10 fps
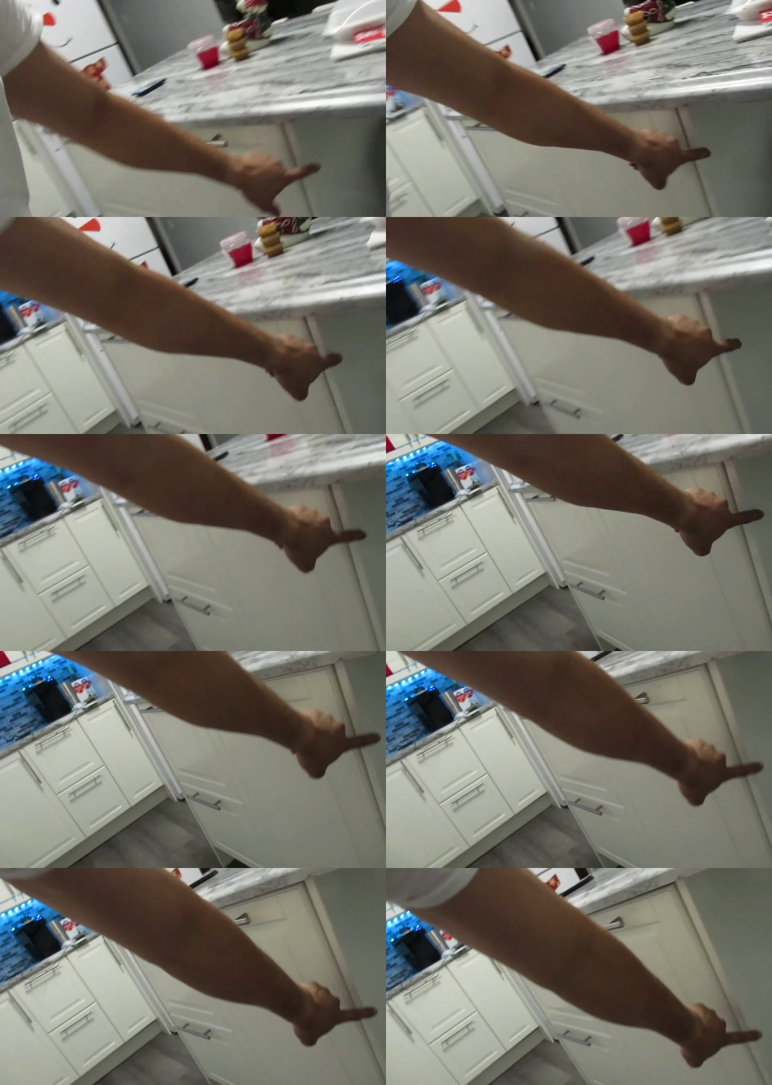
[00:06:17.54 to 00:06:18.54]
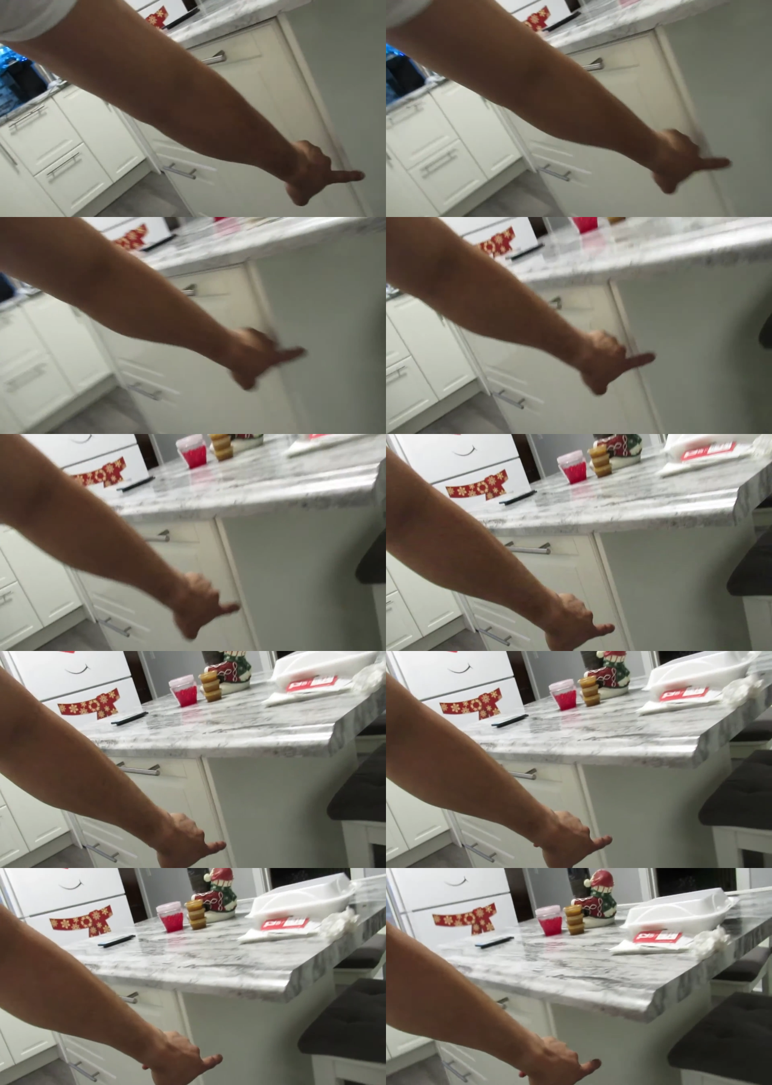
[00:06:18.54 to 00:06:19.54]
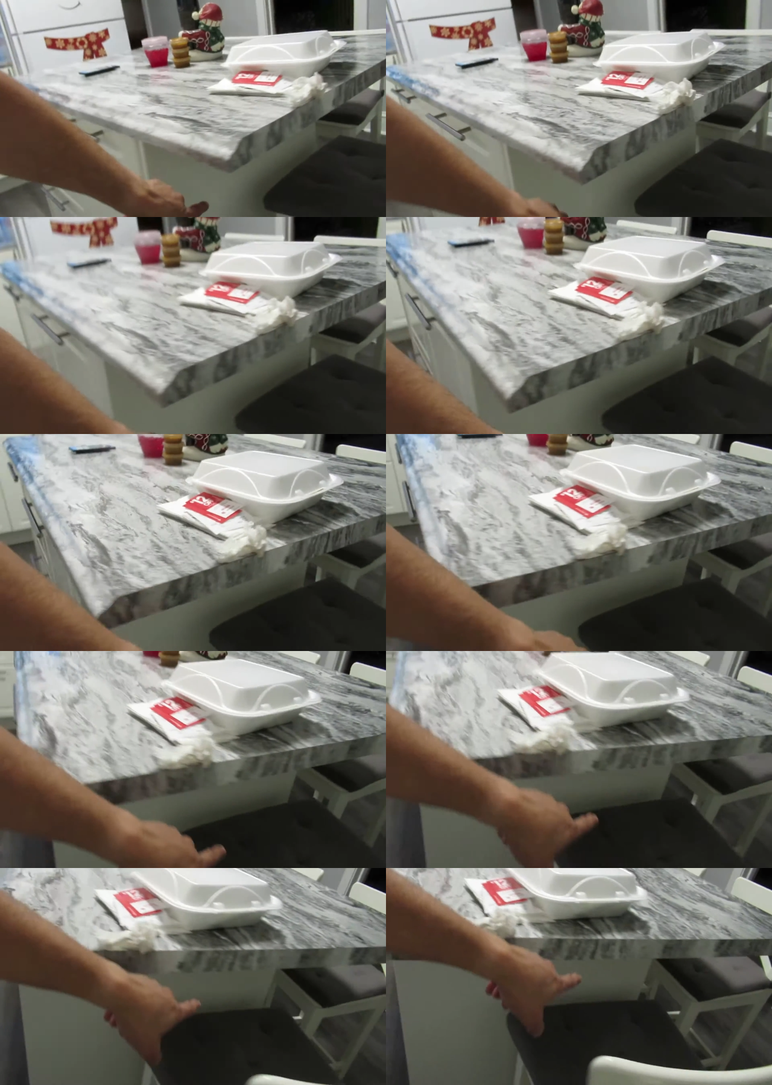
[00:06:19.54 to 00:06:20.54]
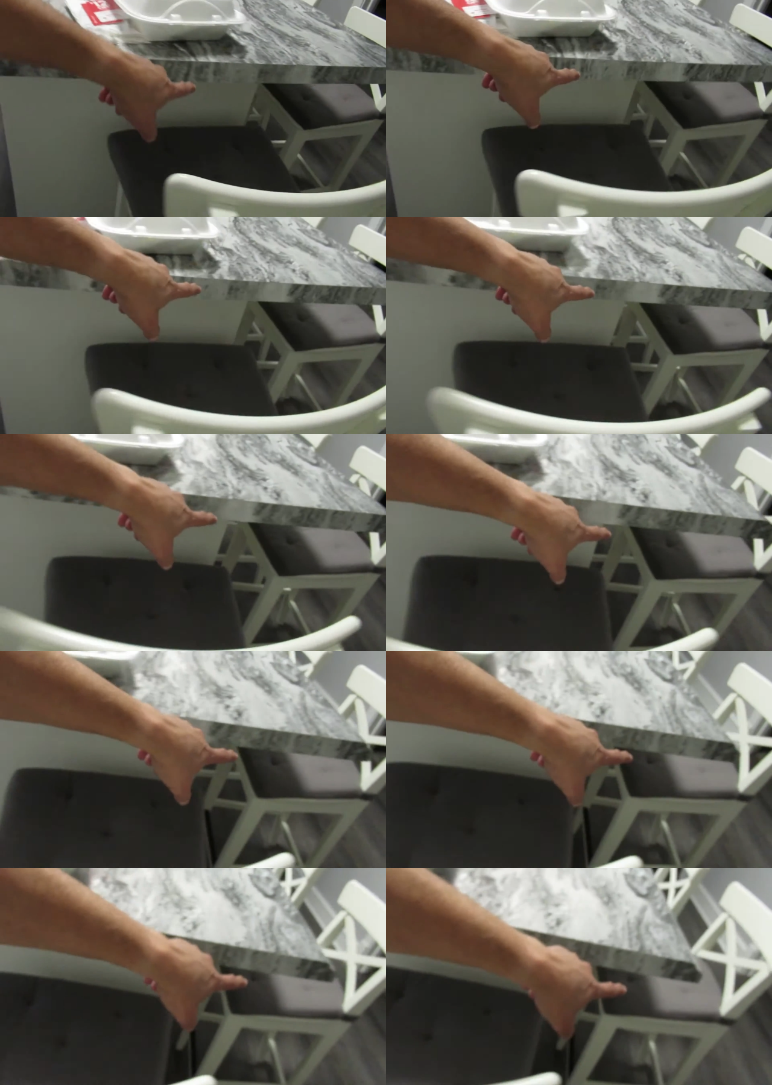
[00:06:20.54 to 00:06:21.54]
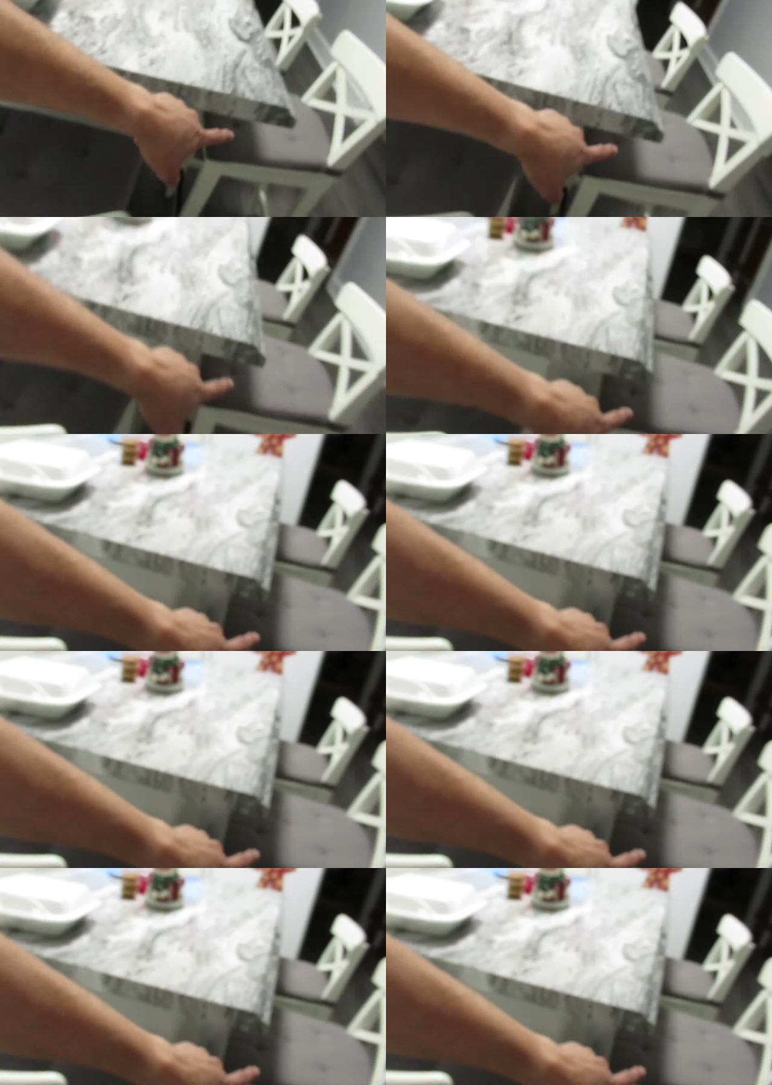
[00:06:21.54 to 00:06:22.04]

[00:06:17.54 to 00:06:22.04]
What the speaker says: (no speaker visible)